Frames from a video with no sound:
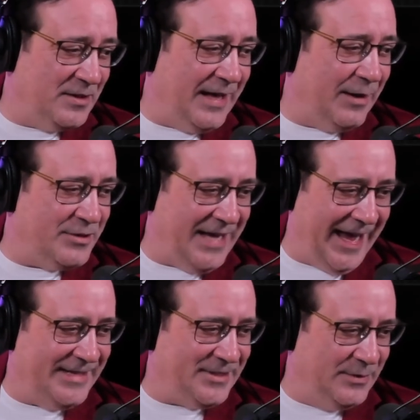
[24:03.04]
hours
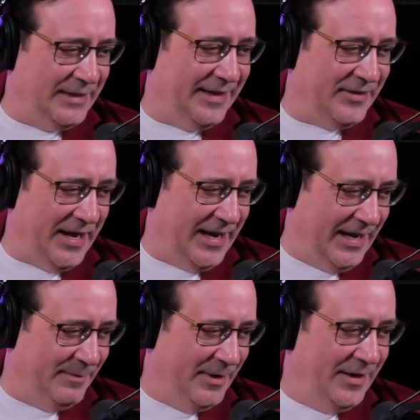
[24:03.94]
8 to 11
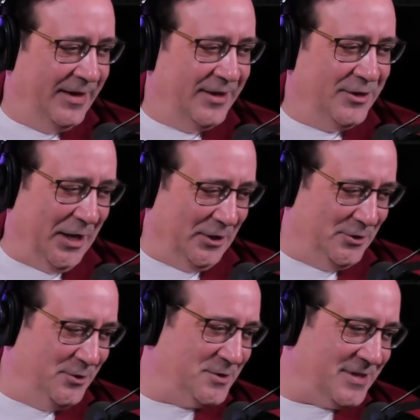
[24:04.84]
a.m. You get
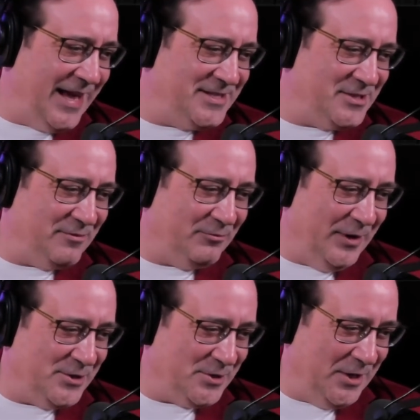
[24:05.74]
two slices of
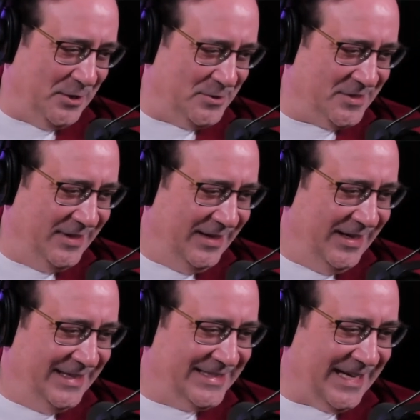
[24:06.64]
French toast
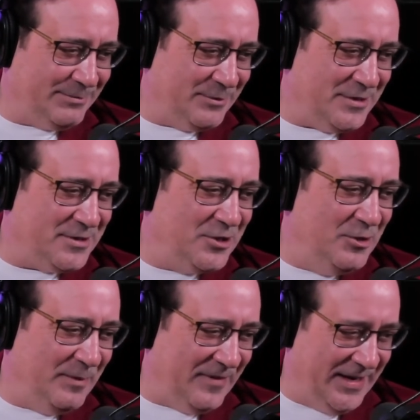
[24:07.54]
topped with a
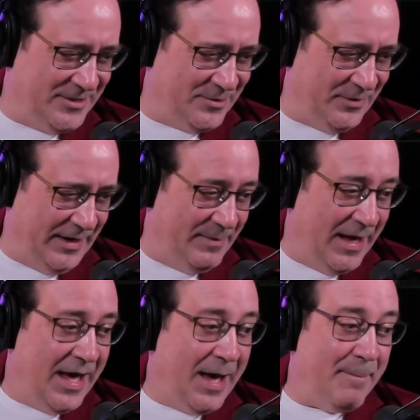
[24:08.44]
scoop of ice cream,
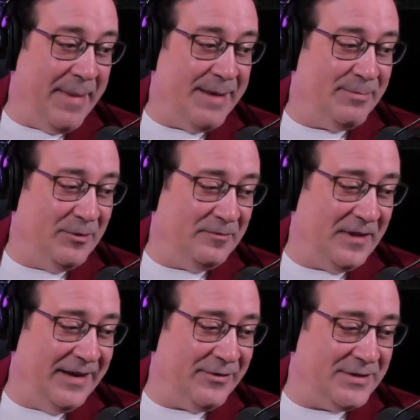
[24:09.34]
maple
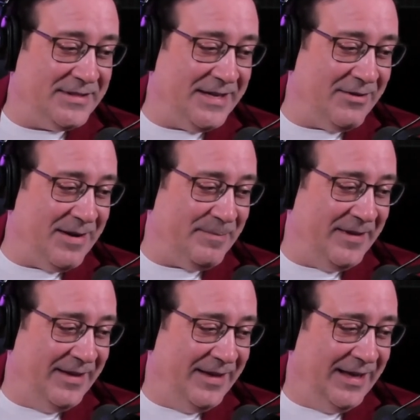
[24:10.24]
flavored syrup,
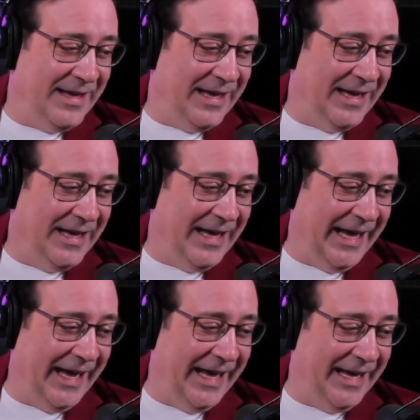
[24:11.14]
Ooh.
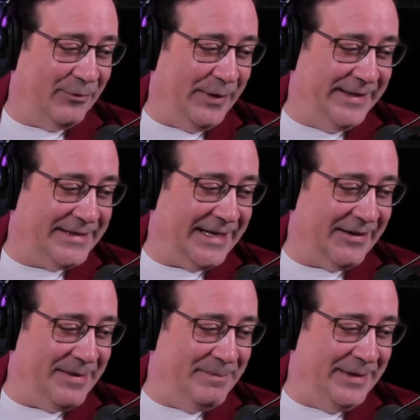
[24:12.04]
And Reed's
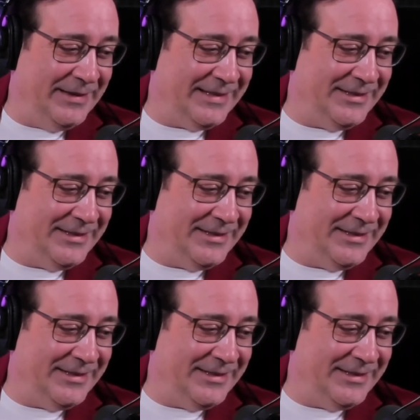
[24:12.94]
Dairy Milk to